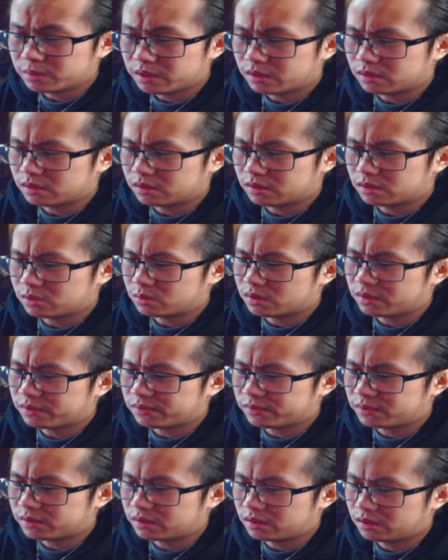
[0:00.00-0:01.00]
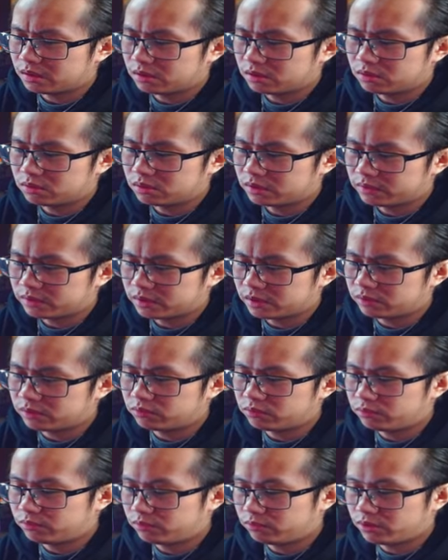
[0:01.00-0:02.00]
places as well, I think, I don't know if they've
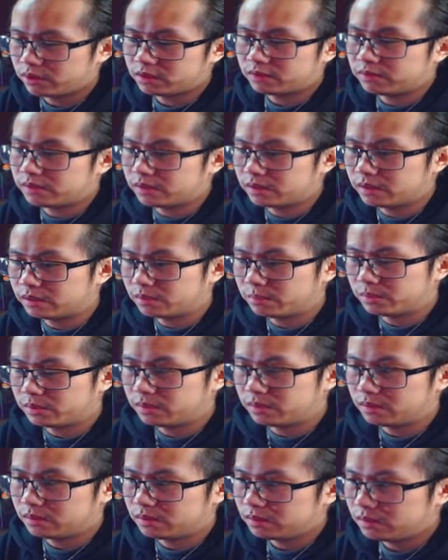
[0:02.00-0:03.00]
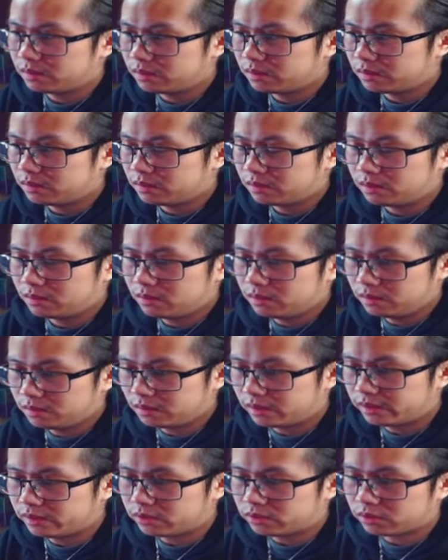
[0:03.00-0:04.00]
rectified it, but
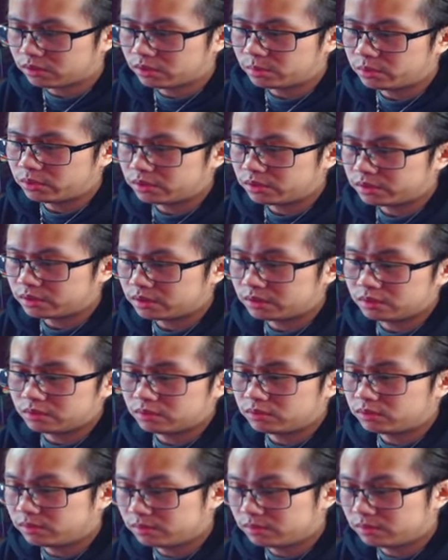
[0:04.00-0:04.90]
Elite Trainer boxes